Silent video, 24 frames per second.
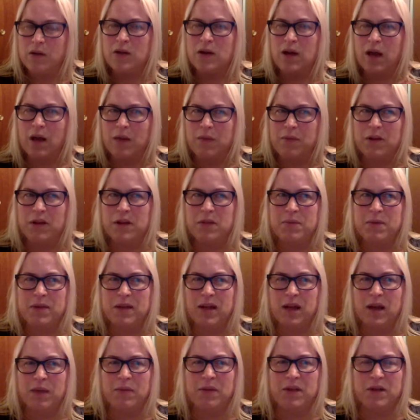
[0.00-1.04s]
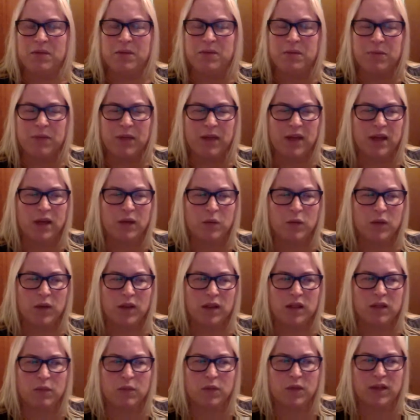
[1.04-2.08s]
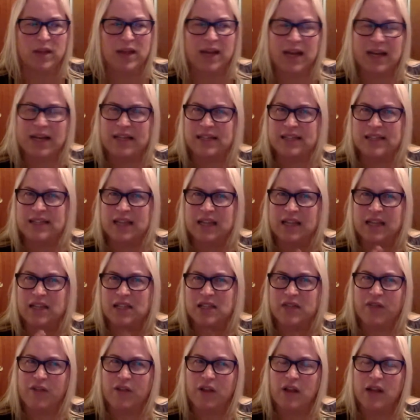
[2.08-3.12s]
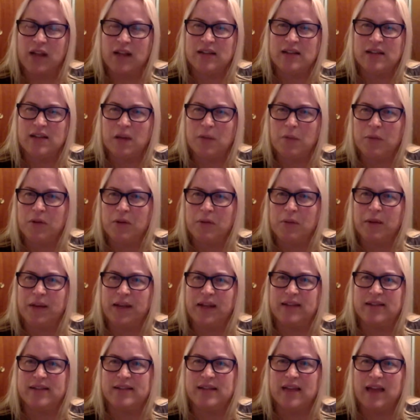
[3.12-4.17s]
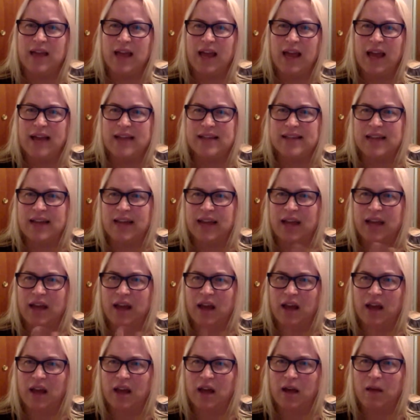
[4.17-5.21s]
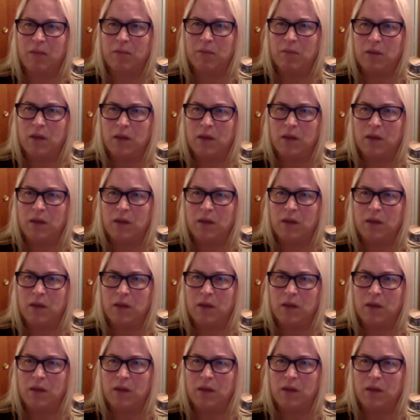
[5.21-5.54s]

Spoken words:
going to be playing with guidance on this for the next couple of weeks as I